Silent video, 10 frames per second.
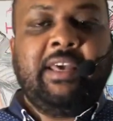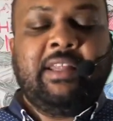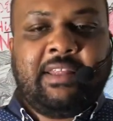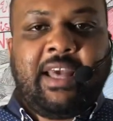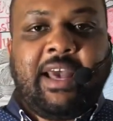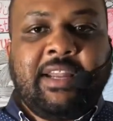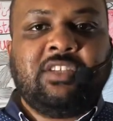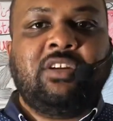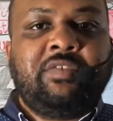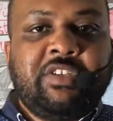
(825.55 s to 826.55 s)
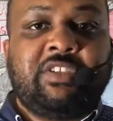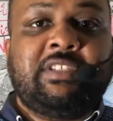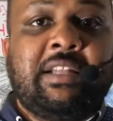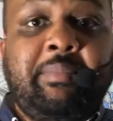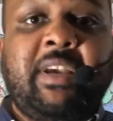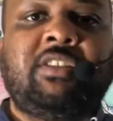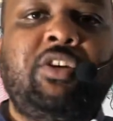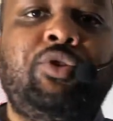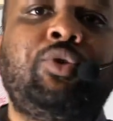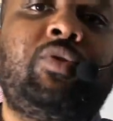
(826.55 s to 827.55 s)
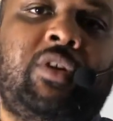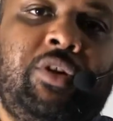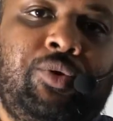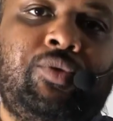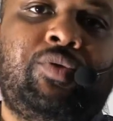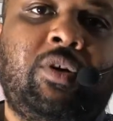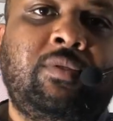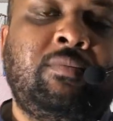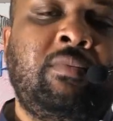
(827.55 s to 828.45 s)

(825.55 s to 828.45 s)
that is the region that makes a neuron a neuron.